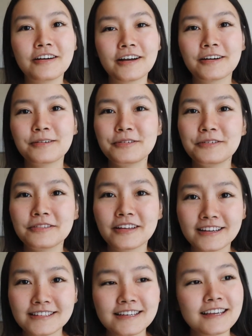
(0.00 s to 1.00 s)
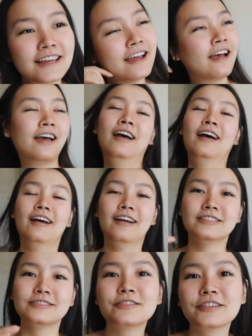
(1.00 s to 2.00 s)
I hope you liked it.
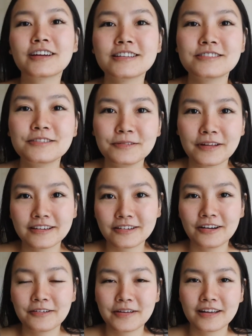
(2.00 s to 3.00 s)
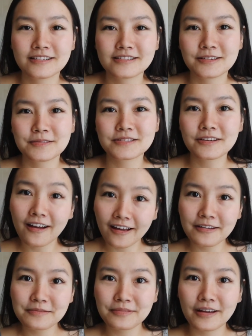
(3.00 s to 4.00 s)
Don't forget to like, comment, and
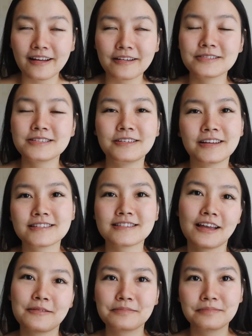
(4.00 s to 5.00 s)
subscribe. And I will see you next time.